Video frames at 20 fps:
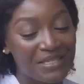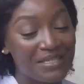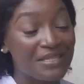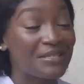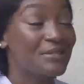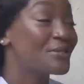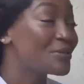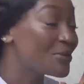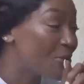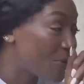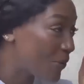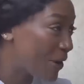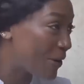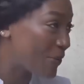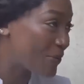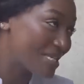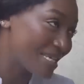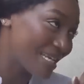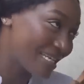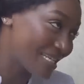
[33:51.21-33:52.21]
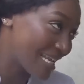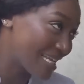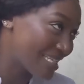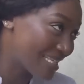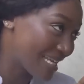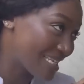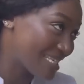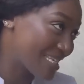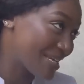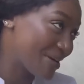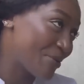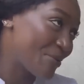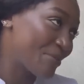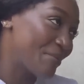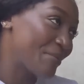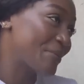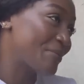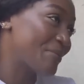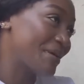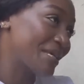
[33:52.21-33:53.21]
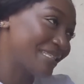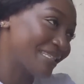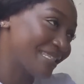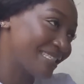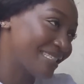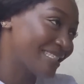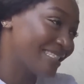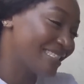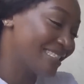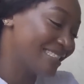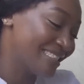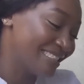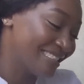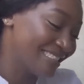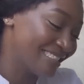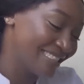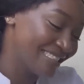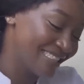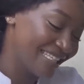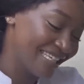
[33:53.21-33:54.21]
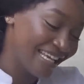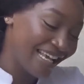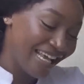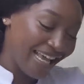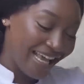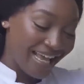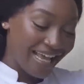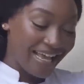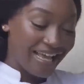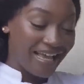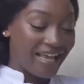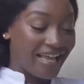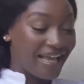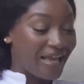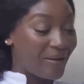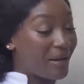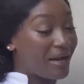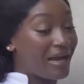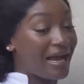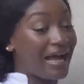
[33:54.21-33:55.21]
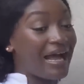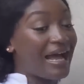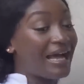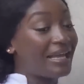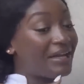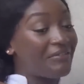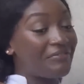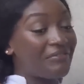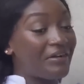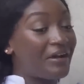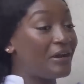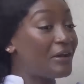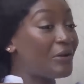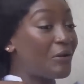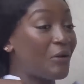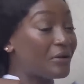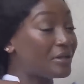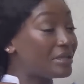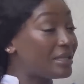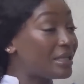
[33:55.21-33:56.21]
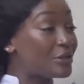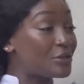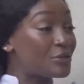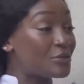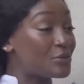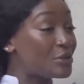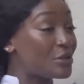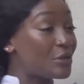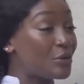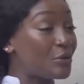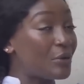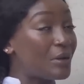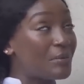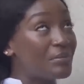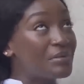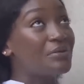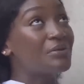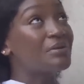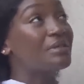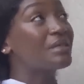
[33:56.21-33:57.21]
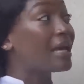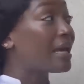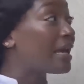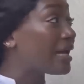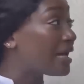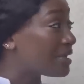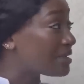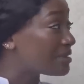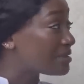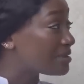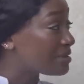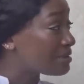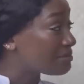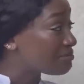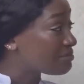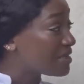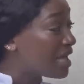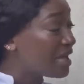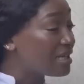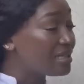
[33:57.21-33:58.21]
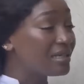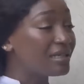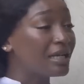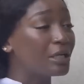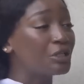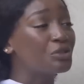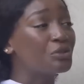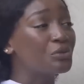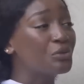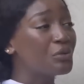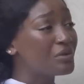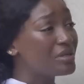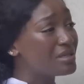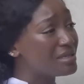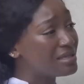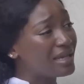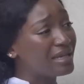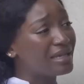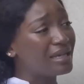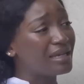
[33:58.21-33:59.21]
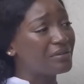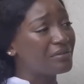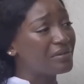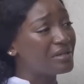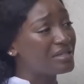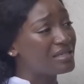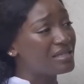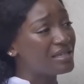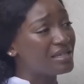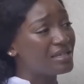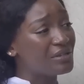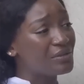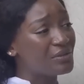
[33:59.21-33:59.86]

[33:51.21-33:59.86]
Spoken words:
person, so I will take that as a compliment. Look, I had a very long day today. I'm so tired. I think I should go inside and rest in